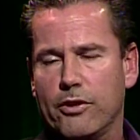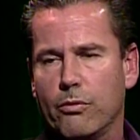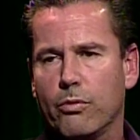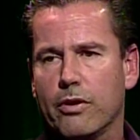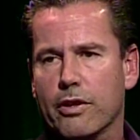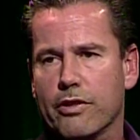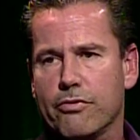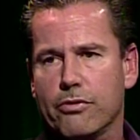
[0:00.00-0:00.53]

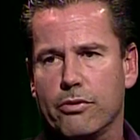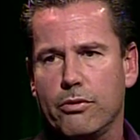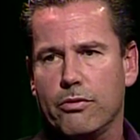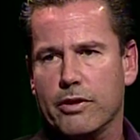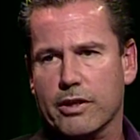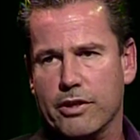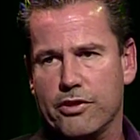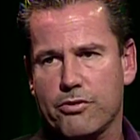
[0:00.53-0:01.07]
work through the
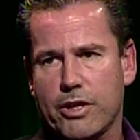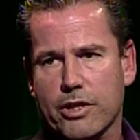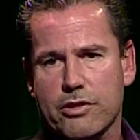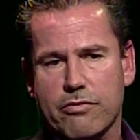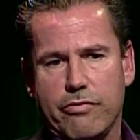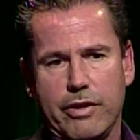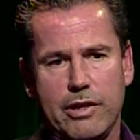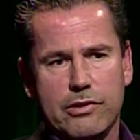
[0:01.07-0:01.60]
construction
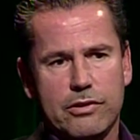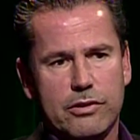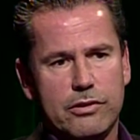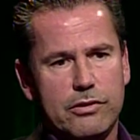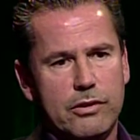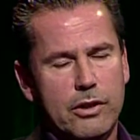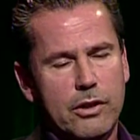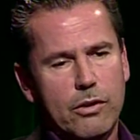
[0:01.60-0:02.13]
phases,